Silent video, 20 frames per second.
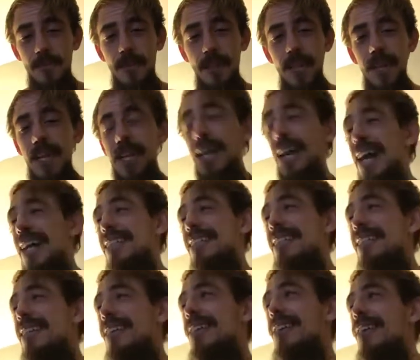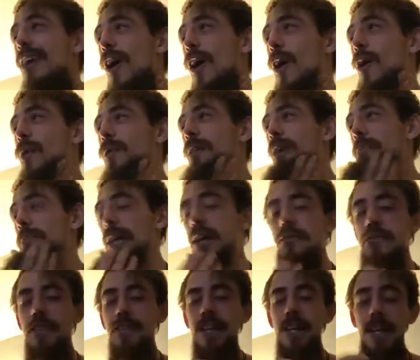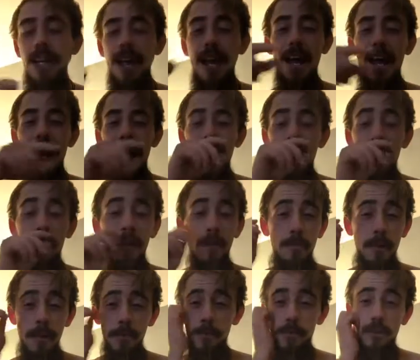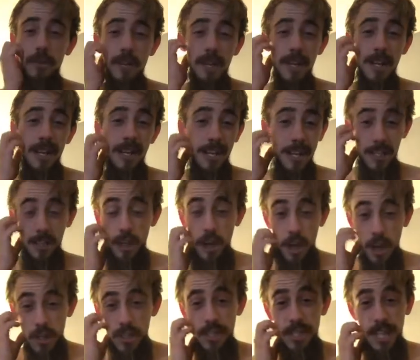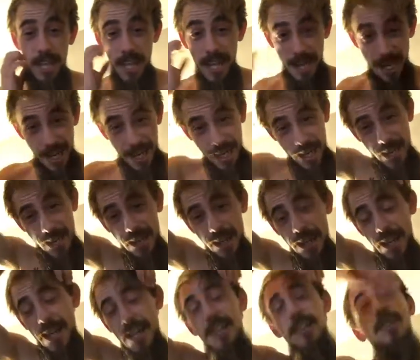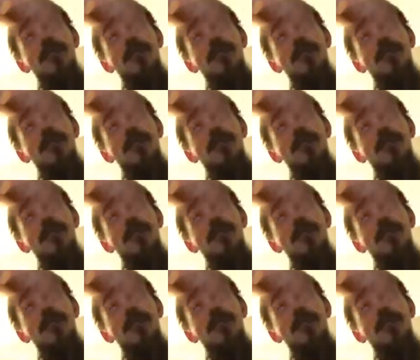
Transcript: He has literally owned up to everything. How many people can y'all say in